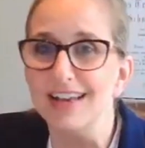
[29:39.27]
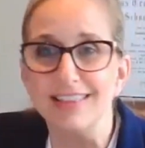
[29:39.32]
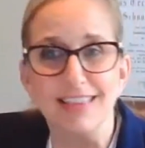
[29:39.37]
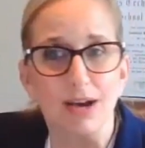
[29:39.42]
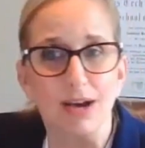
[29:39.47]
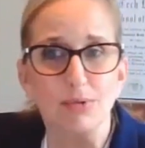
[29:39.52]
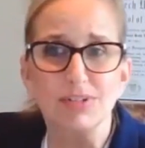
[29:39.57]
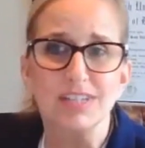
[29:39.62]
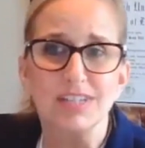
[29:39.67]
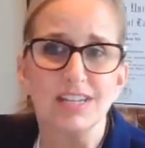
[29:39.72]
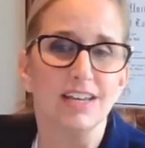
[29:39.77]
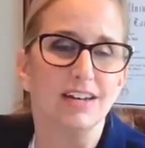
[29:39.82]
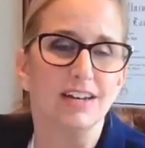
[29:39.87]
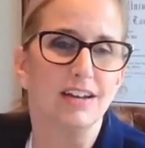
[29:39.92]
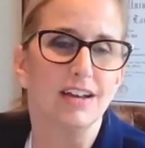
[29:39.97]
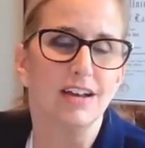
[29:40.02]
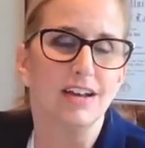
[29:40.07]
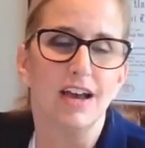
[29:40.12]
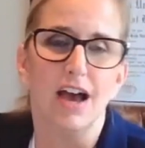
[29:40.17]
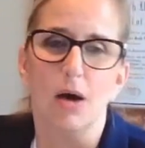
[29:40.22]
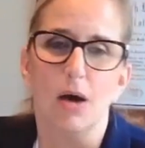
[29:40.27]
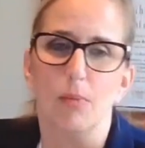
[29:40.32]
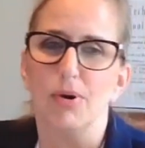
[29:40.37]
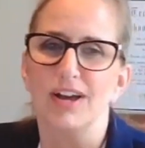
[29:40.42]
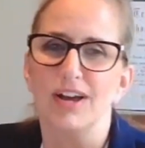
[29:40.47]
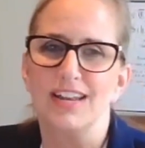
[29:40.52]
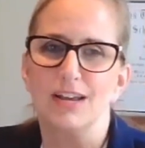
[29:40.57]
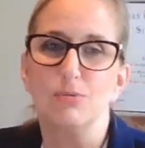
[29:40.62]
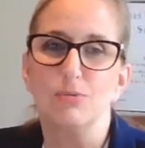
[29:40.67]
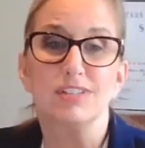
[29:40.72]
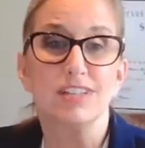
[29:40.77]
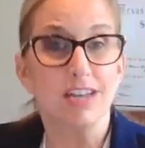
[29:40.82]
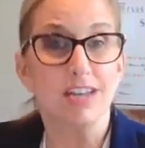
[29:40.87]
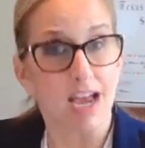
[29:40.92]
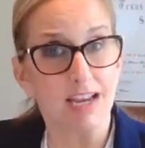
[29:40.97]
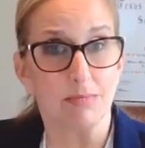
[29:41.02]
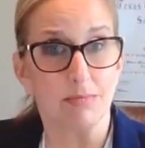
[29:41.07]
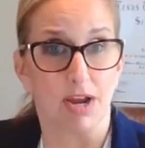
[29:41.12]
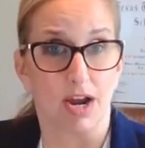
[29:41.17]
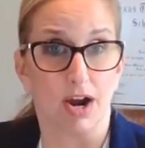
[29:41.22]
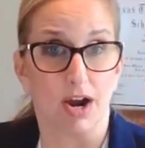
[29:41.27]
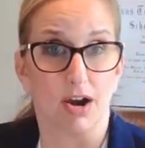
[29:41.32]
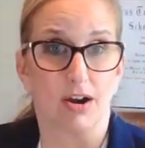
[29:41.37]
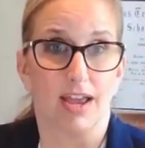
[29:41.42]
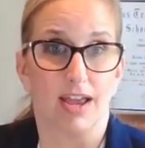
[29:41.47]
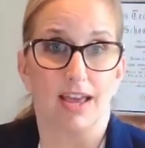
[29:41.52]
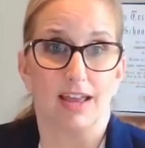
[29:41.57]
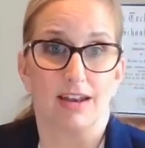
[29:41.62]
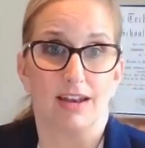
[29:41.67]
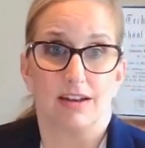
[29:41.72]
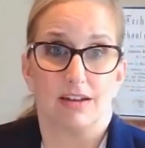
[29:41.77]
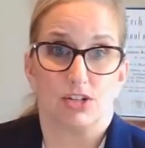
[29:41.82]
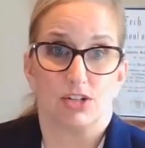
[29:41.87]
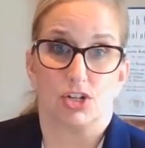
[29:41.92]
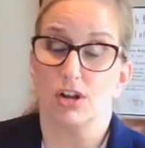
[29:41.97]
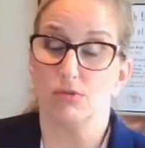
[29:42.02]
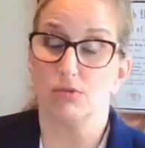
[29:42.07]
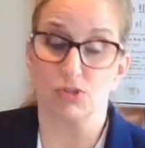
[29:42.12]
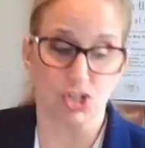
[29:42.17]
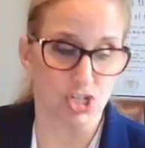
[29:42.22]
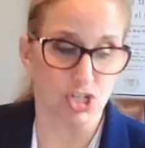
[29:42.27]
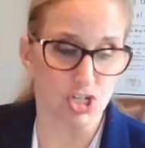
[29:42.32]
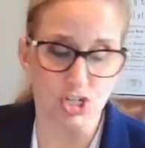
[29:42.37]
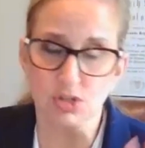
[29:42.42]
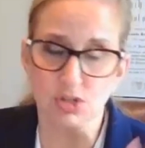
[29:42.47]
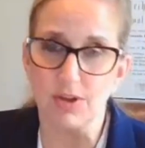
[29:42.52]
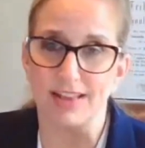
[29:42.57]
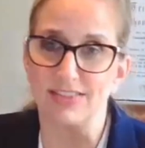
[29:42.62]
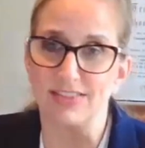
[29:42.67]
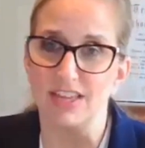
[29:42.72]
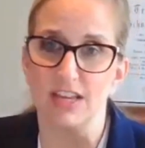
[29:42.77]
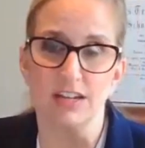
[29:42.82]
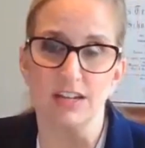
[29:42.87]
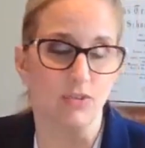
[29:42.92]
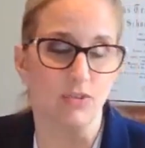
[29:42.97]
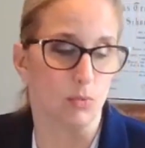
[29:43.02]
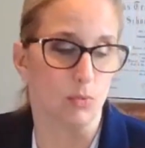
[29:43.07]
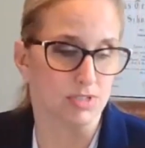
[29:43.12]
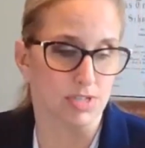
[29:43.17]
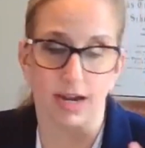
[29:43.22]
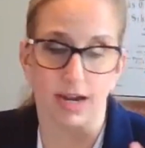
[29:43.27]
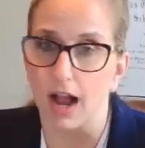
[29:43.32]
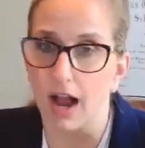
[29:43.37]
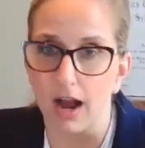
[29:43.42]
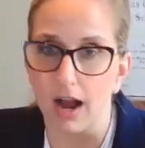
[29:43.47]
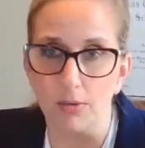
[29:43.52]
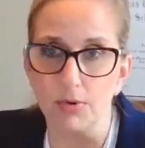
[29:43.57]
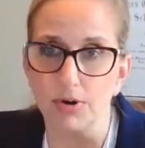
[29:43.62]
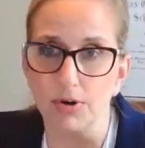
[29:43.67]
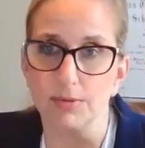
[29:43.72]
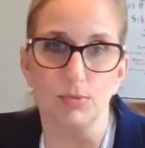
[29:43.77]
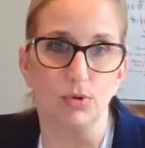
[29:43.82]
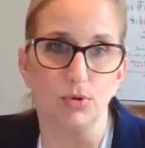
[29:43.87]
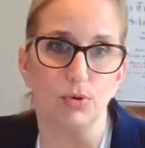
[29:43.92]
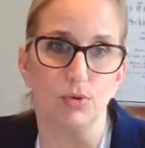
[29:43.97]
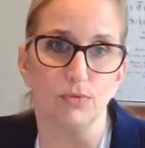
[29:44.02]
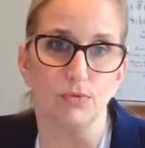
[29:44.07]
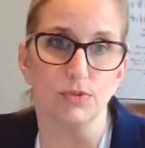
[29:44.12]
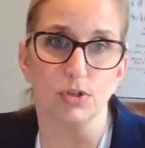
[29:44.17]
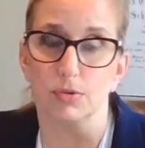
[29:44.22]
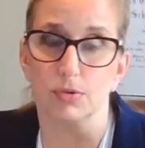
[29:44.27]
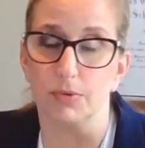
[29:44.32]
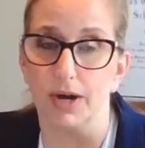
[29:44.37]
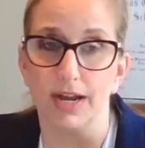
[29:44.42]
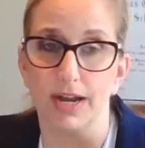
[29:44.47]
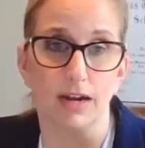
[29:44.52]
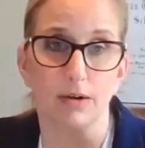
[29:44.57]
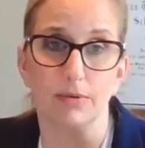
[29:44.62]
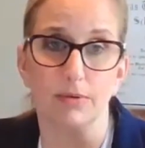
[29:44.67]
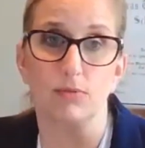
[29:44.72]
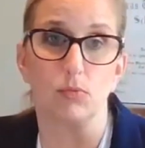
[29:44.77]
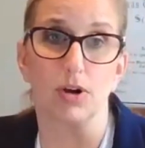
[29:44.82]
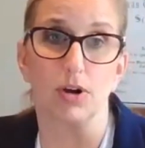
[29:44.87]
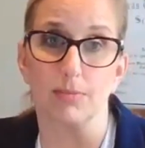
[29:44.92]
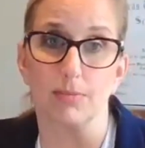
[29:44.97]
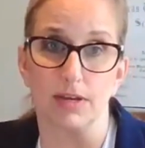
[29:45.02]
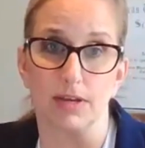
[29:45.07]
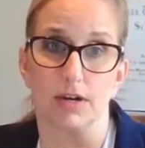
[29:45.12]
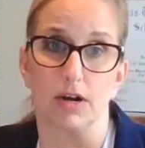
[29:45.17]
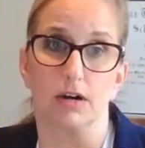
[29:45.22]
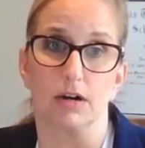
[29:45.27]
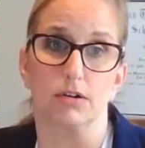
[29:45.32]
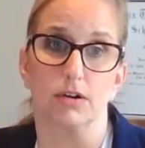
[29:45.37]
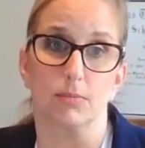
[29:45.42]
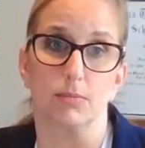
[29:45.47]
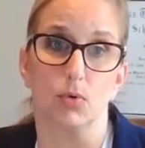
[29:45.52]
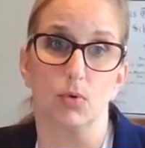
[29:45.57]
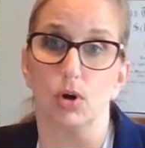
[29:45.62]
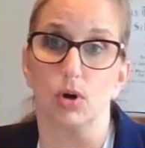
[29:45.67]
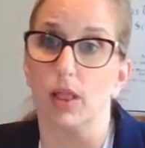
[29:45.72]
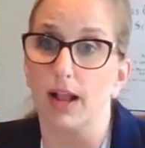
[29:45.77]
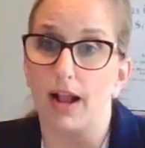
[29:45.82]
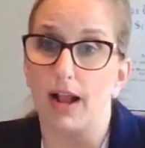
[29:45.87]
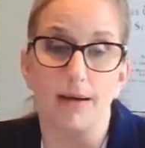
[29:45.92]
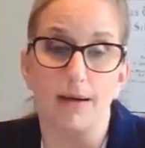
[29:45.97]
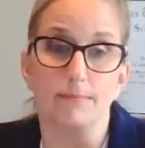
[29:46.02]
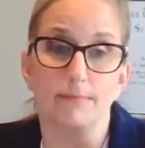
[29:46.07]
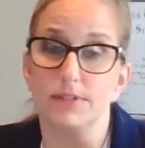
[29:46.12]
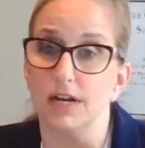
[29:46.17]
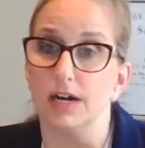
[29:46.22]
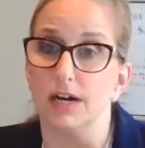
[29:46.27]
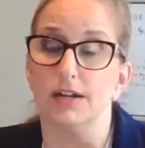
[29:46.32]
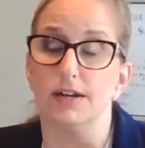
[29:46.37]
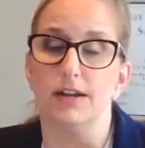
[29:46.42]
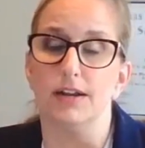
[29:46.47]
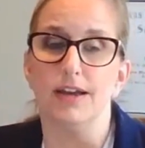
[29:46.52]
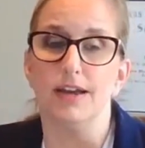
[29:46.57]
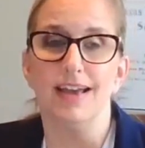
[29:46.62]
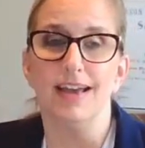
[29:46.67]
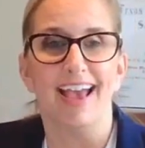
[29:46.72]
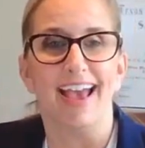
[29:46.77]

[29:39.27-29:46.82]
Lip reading: That was it. But it was a nightmare. And, she just, at the end of it was like, I want to move to Hawaii. I don't even want to be a doctor anymore. Like, I'm done.